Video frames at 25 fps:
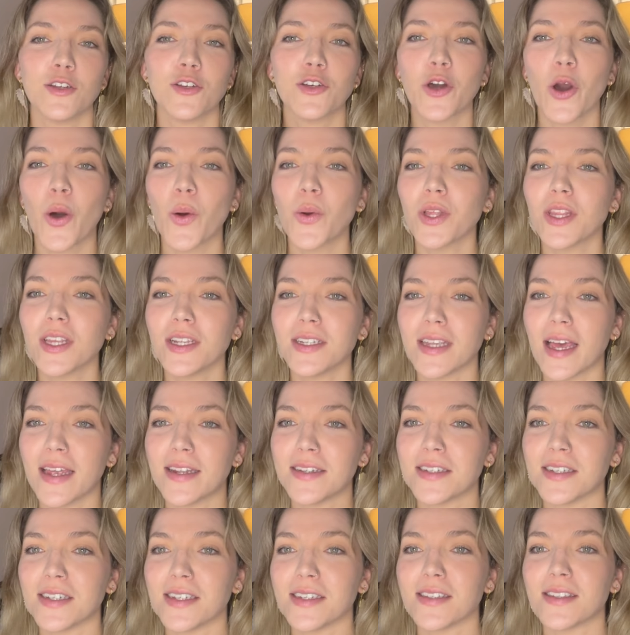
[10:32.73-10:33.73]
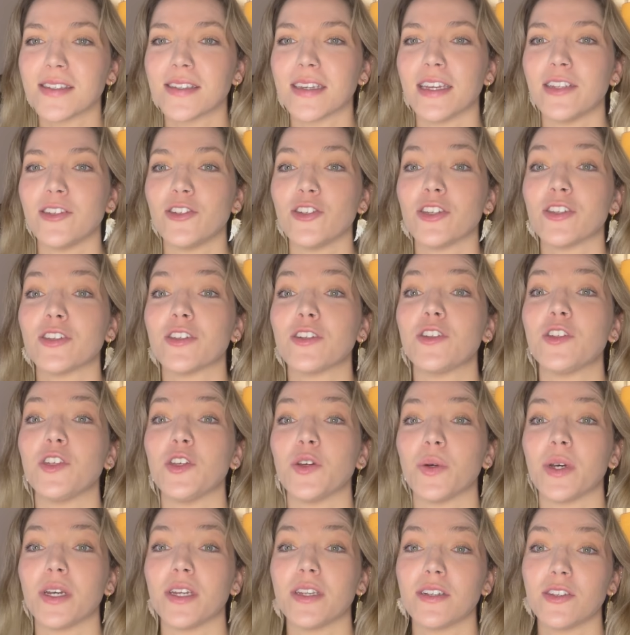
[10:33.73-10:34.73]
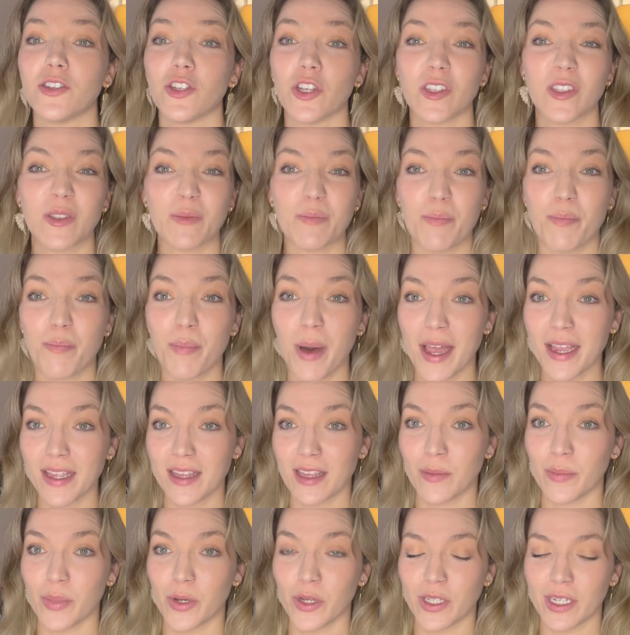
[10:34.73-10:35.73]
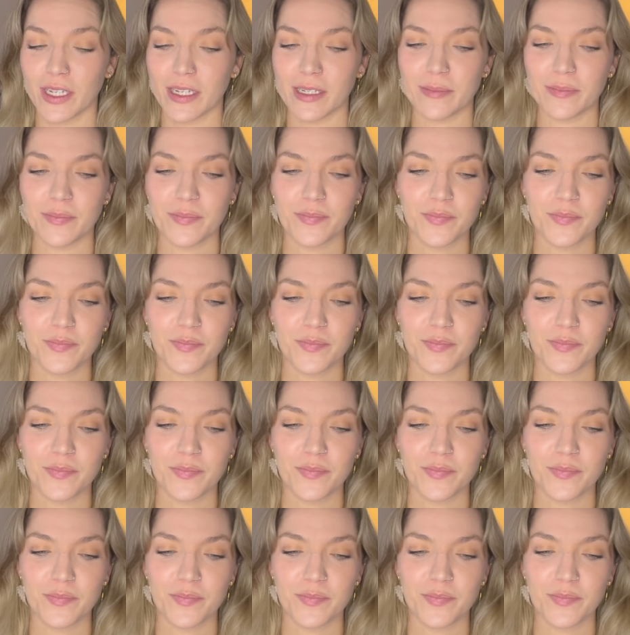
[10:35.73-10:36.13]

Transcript: go to the dentist and just do it. Just bite the bullet.